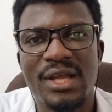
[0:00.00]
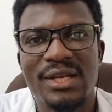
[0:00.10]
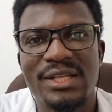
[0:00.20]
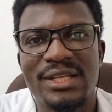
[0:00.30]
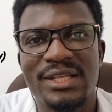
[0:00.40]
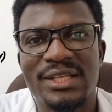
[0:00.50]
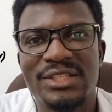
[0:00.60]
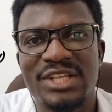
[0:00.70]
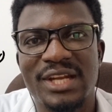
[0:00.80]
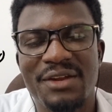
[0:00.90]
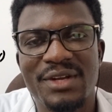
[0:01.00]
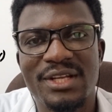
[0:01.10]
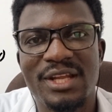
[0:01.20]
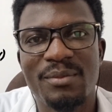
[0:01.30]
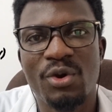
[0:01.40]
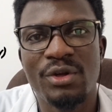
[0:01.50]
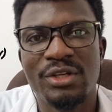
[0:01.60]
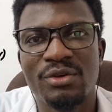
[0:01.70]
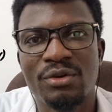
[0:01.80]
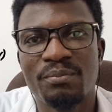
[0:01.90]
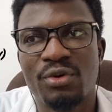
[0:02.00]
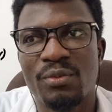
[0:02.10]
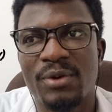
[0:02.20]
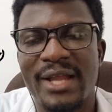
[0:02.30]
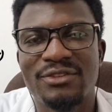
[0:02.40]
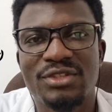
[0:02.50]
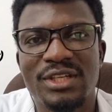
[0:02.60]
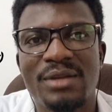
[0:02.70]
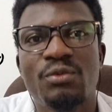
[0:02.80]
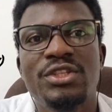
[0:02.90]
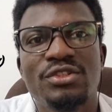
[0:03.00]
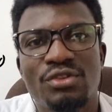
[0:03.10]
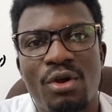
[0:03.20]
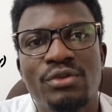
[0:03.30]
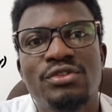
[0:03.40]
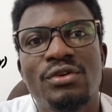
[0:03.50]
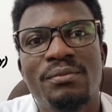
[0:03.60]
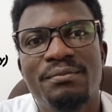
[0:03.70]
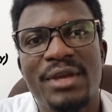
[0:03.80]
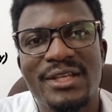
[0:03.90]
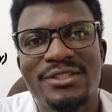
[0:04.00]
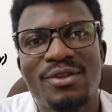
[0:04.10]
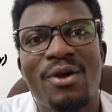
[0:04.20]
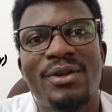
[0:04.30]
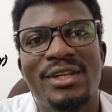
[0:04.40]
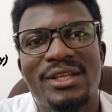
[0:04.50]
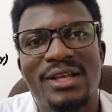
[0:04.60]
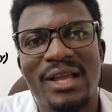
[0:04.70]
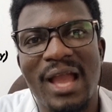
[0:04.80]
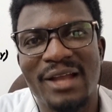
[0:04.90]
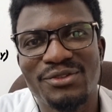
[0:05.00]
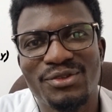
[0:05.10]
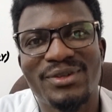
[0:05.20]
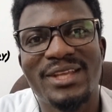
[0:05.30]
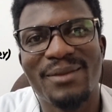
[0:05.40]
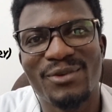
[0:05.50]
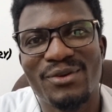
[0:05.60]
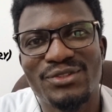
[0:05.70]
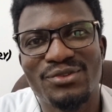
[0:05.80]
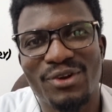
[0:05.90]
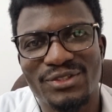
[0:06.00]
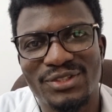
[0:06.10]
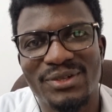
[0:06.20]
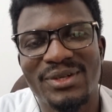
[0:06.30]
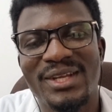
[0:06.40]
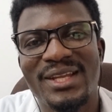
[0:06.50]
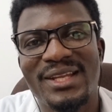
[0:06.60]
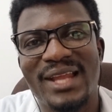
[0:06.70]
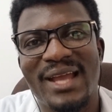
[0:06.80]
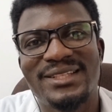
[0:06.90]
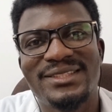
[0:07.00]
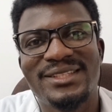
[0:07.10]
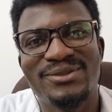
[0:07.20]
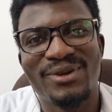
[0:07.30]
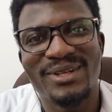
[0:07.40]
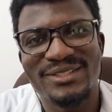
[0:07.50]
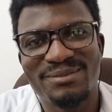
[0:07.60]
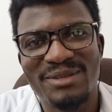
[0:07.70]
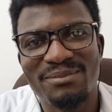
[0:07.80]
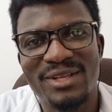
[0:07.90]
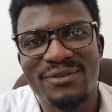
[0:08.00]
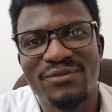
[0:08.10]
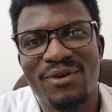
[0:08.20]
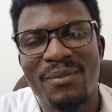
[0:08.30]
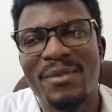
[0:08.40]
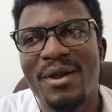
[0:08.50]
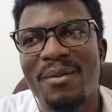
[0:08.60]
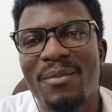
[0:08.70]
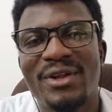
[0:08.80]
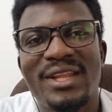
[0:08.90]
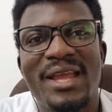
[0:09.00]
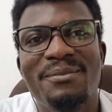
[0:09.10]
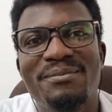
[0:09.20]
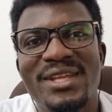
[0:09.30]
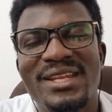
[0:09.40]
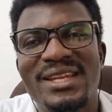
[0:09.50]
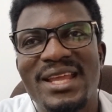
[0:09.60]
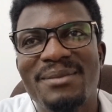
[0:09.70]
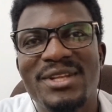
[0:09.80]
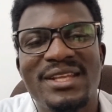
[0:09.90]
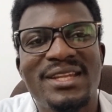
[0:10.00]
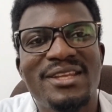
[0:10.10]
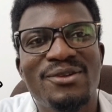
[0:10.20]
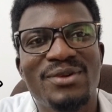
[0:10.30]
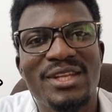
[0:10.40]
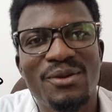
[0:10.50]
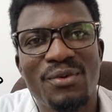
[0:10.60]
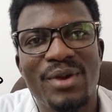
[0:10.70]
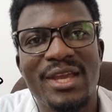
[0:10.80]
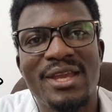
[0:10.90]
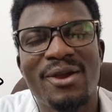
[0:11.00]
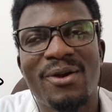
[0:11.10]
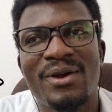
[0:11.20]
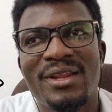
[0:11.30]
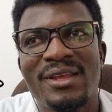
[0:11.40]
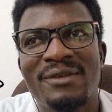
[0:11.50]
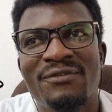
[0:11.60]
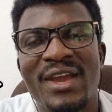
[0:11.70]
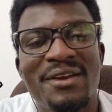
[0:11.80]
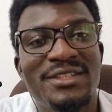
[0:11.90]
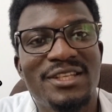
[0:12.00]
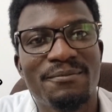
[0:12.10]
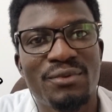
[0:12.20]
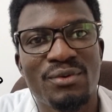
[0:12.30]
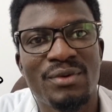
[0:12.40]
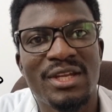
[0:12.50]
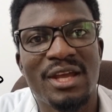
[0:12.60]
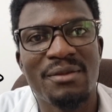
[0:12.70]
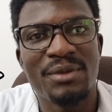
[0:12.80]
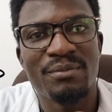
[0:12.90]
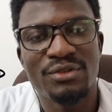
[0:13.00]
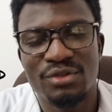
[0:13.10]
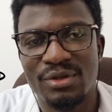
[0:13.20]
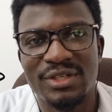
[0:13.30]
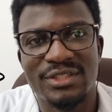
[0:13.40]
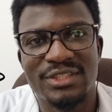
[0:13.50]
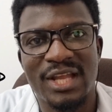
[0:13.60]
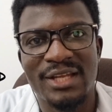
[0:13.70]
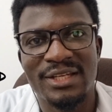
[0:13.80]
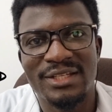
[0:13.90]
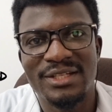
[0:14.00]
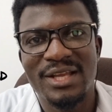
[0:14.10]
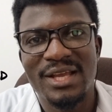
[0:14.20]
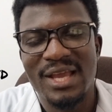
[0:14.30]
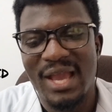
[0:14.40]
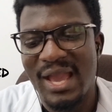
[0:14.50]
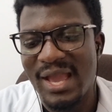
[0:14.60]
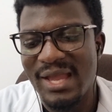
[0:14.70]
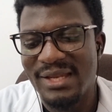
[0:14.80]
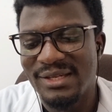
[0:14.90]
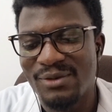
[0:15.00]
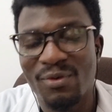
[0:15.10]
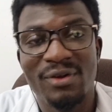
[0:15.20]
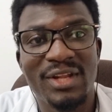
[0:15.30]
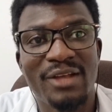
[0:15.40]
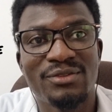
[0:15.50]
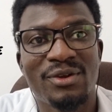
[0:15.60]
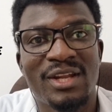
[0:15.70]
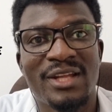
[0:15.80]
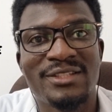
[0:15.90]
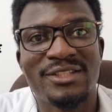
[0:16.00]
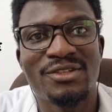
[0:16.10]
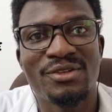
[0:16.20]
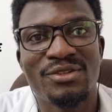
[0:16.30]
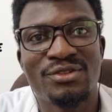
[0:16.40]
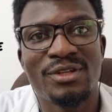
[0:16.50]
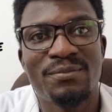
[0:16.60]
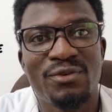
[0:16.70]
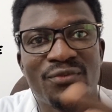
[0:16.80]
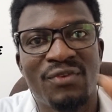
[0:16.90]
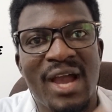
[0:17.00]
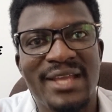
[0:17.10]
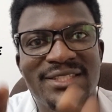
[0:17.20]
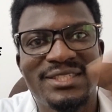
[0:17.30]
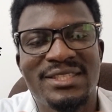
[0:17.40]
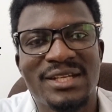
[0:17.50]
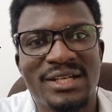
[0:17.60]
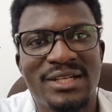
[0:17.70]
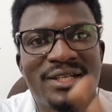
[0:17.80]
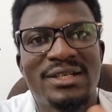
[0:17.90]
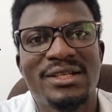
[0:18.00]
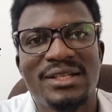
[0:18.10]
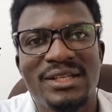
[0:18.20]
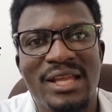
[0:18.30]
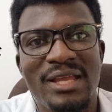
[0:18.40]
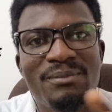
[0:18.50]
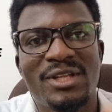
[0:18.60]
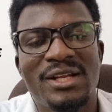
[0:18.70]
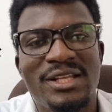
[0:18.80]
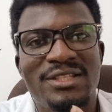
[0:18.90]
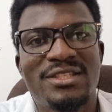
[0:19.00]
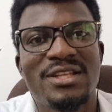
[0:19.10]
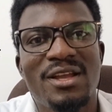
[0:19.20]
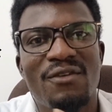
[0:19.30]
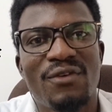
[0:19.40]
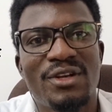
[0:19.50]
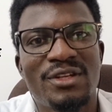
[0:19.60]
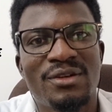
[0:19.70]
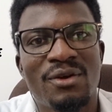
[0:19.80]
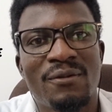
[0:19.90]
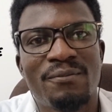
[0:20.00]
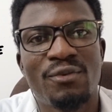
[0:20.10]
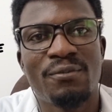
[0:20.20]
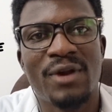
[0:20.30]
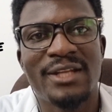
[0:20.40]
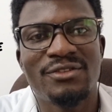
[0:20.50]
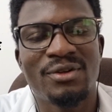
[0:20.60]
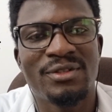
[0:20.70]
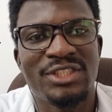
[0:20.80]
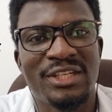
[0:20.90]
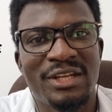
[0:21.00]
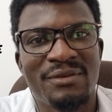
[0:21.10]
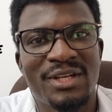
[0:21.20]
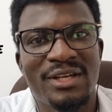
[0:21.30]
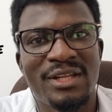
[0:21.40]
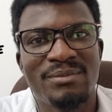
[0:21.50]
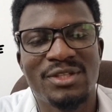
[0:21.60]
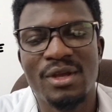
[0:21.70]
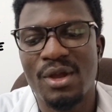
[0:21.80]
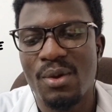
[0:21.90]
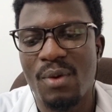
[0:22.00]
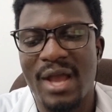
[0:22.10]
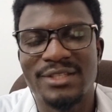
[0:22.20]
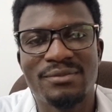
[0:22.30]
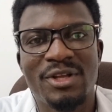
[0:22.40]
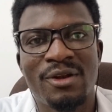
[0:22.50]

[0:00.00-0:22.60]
the generic name or the non-proprietary name, which is also based on the actual chemical structure that the drug is being made from, but then being named in a unique way, on a very simple way that you'll be able to understand it. And the World Health Organization usually provides the name, the list for the non-proprietary or generic names, whereas a